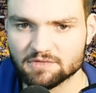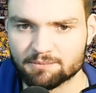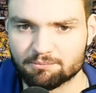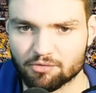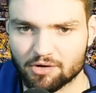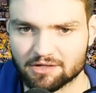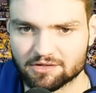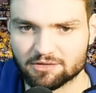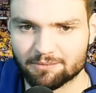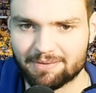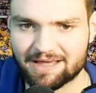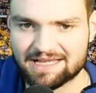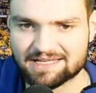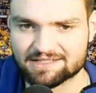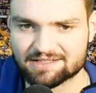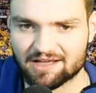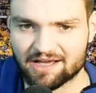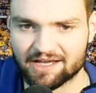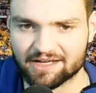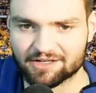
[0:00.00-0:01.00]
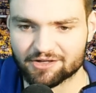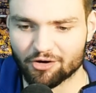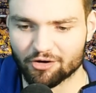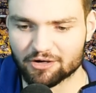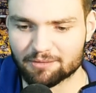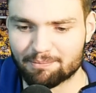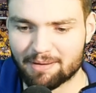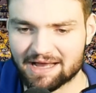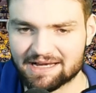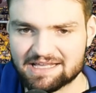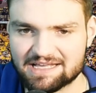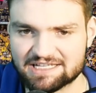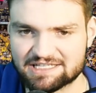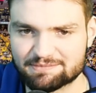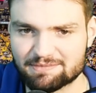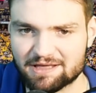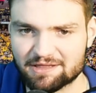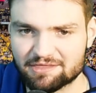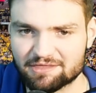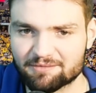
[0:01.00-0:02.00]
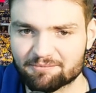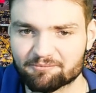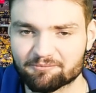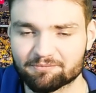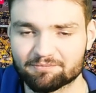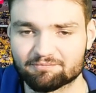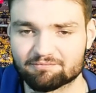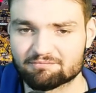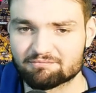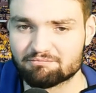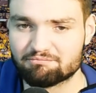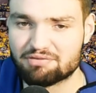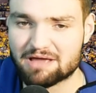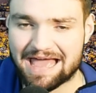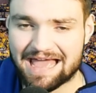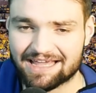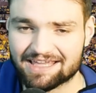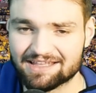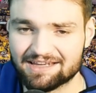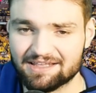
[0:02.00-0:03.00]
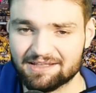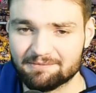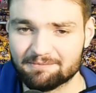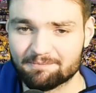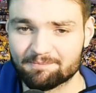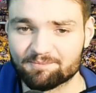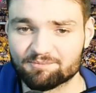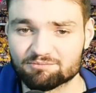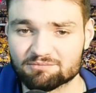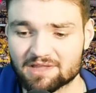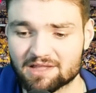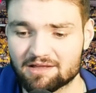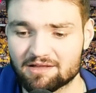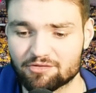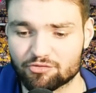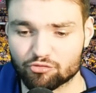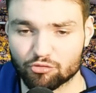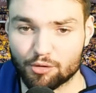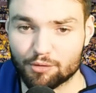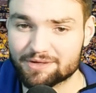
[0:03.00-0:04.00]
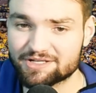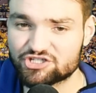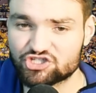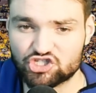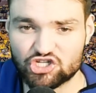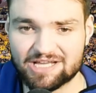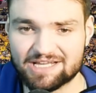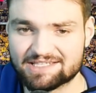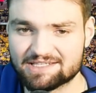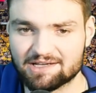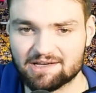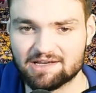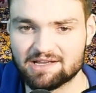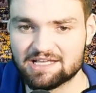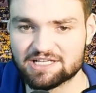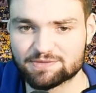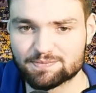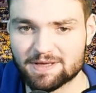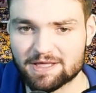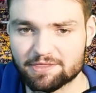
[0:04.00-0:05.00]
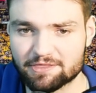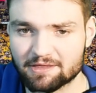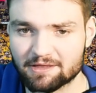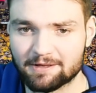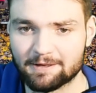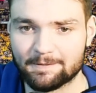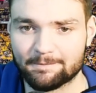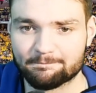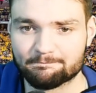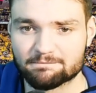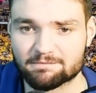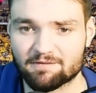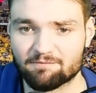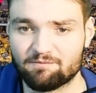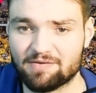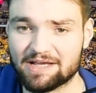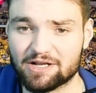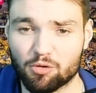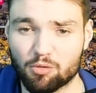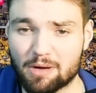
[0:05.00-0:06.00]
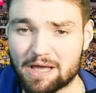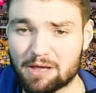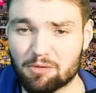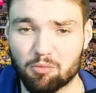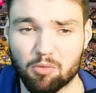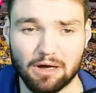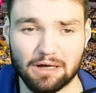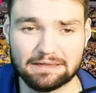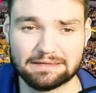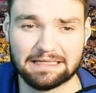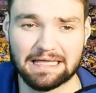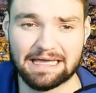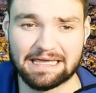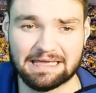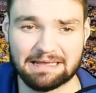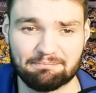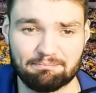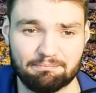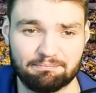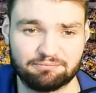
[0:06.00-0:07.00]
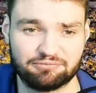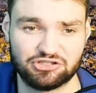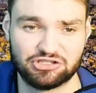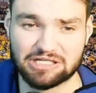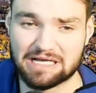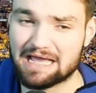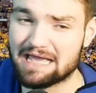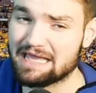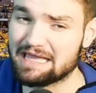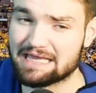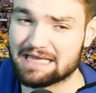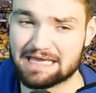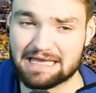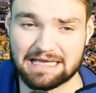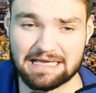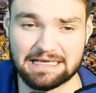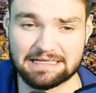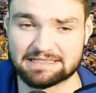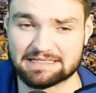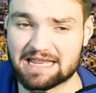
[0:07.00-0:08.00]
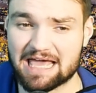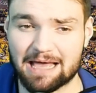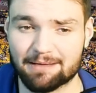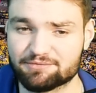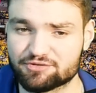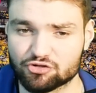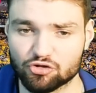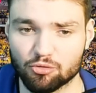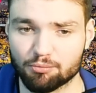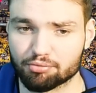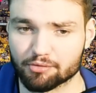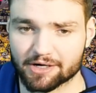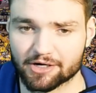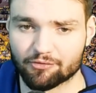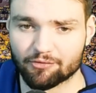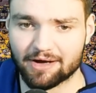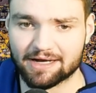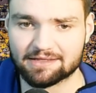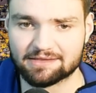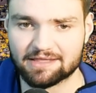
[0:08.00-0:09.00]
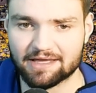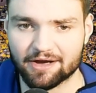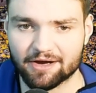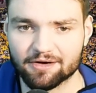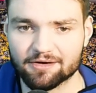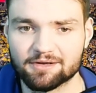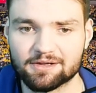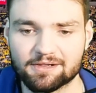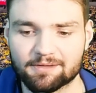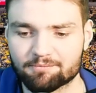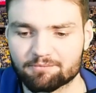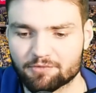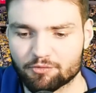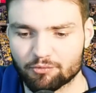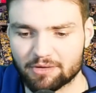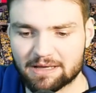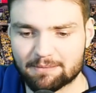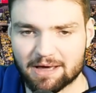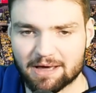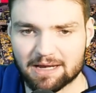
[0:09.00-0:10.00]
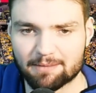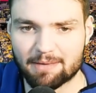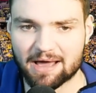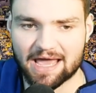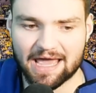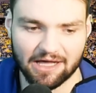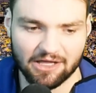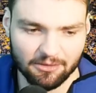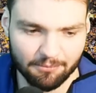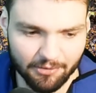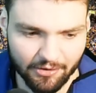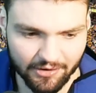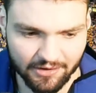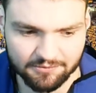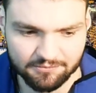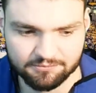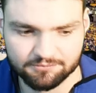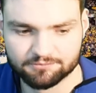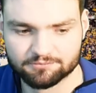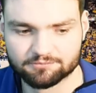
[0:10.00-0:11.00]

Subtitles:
Braun on the baseline. Guarded by Nesmith. Backing it. Throwing his cheeks into Nesmith. Fade away, one-legged. J is an absolute brick right there. Rebounded by Haliburton.